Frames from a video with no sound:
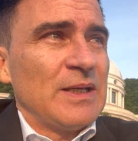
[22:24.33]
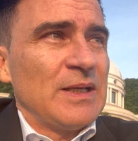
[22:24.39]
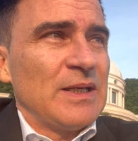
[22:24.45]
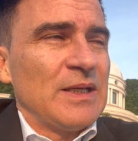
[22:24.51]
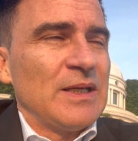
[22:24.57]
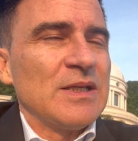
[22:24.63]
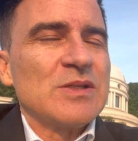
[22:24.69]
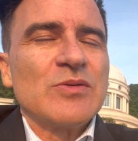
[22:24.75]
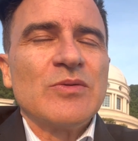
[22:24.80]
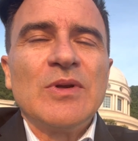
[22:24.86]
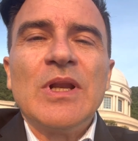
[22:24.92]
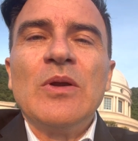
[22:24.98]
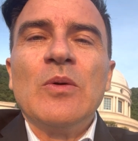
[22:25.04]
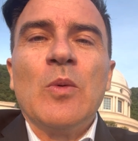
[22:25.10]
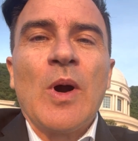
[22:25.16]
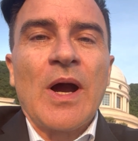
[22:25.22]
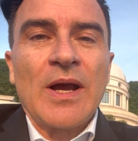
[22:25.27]
he's a really
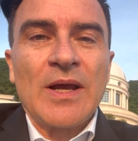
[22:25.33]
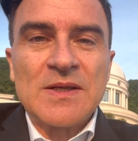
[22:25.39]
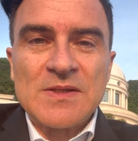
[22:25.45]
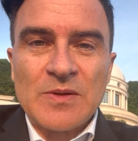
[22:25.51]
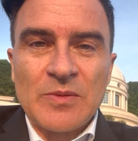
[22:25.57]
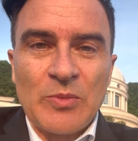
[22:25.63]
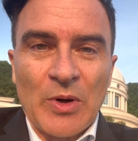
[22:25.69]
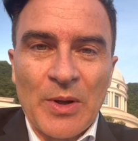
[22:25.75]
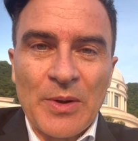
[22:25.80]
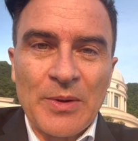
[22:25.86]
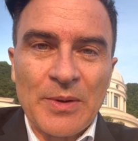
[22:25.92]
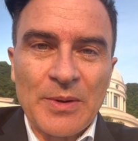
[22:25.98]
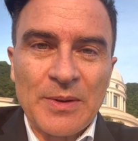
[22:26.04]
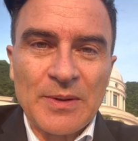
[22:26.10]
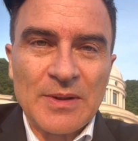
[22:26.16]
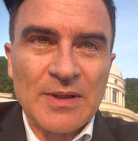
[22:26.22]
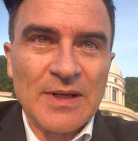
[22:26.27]
wise brother
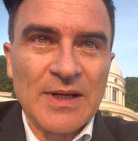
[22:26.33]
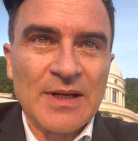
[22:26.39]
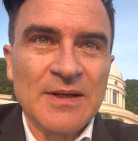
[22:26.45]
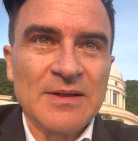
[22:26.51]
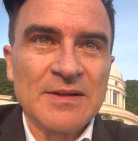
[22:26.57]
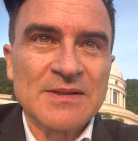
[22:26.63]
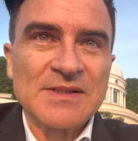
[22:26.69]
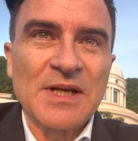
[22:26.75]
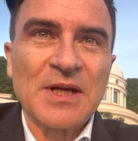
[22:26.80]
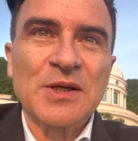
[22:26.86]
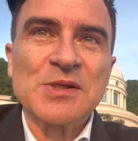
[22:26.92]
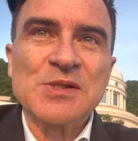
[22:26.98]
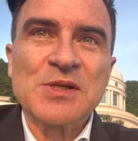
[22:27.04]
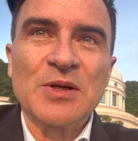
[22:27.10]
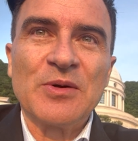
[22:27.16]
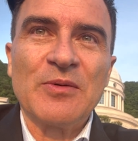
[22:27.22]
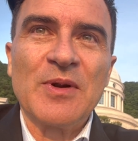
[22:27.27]
and a second
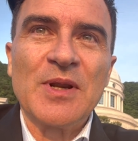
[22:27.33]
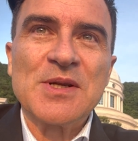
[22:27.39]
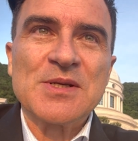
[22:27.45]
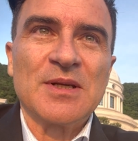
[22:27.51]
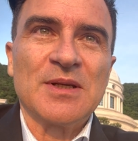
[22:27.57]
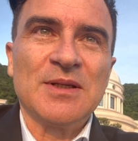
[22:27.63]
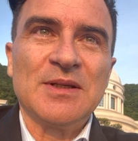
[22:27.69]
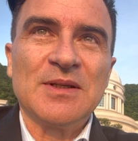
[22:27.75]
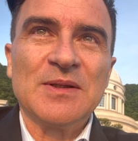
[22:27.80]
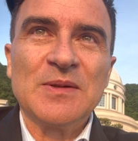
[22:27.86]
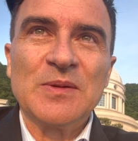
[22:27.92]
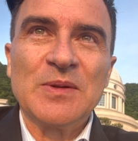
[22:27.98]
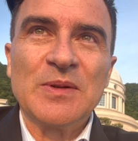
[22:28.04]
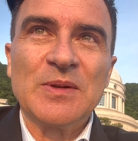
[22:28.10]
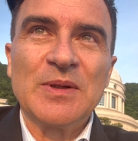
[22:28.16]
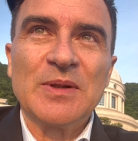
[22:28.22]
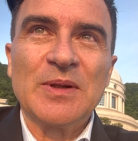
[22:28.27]
generation.
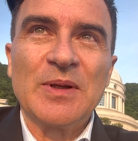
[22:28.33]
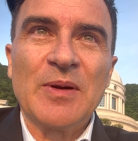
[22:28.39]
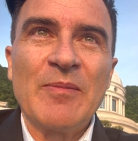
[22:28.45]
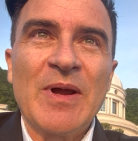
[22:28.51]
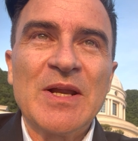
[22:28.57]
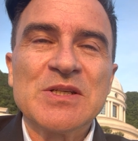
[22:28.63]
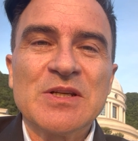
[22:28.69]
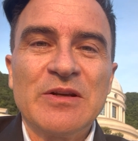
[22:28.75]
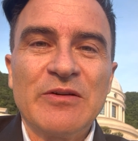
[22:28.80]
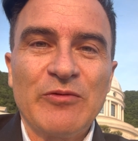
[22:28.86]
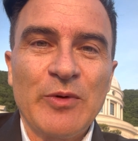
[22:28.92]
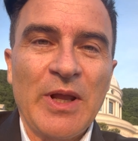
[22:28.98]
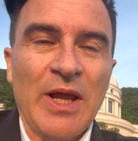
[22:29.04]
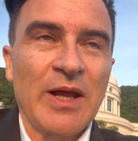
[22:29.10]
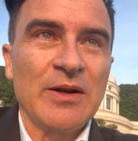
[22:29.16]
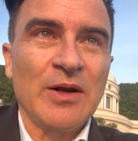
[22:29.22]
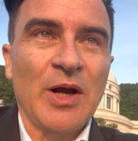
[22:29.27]
Imagine if we
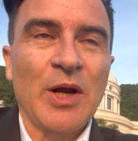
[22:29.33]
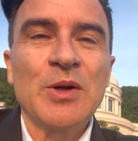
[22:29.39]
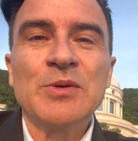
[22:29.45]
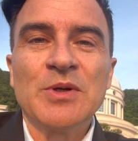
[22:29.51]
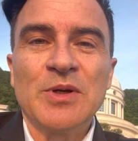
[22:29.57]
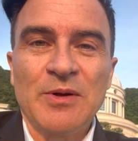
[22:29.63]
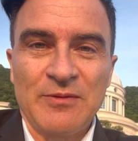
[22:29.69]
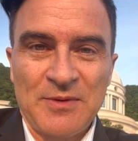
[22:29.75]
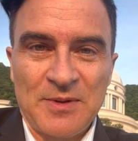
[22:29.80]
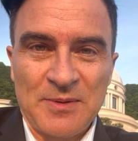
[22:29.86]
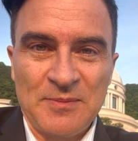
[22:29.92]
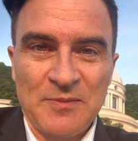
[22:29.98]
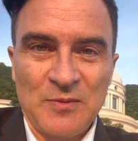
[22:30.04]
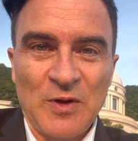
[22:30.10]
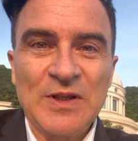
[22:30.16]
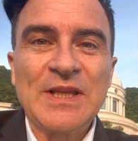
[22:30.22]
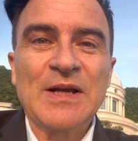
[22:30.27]
had 100 of him,
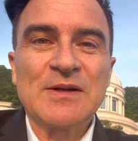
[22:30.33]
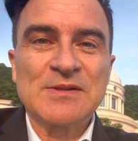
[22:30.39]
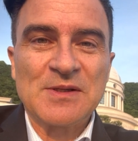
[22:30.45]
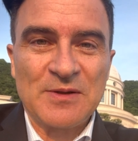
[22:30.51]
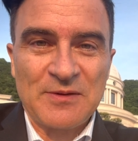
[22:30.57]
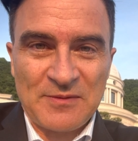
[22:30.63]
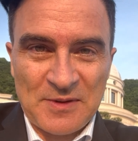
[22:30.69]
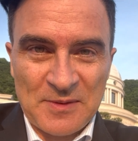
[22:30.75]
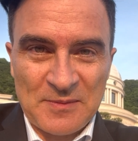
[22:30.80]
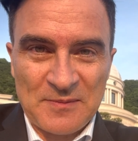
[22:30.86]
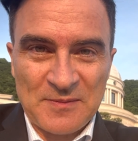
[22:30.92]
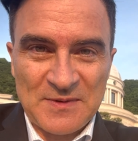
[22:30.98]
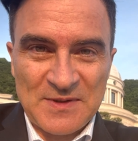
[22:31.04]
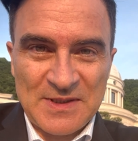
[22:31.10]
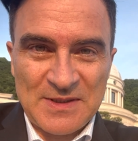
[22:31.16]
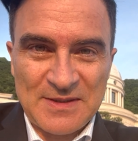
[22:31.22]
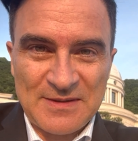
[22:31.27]
1,000 of him.
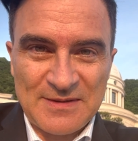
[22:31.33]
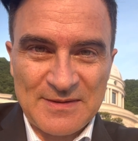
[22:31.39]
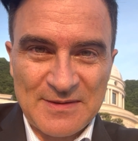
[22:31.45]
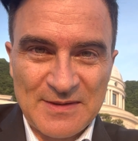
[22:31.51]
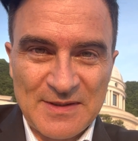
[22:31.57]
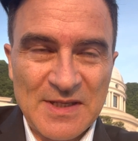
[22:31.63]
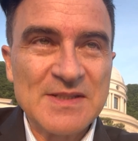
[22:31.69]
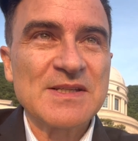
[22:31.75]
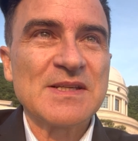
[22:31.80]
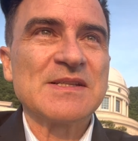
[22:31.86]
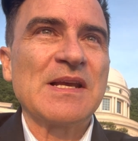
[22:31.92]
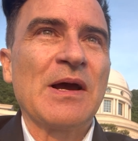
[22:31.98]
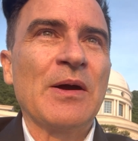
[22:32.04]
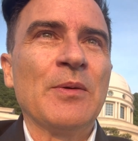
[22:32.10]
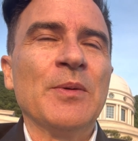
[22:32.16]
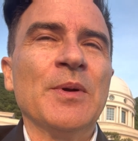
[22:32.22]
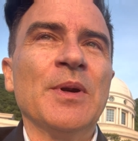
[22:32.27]
This is
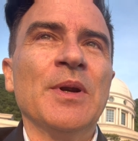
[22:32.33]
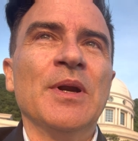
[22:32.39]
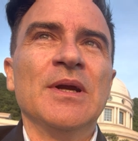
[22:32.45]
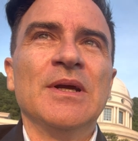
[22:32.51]
our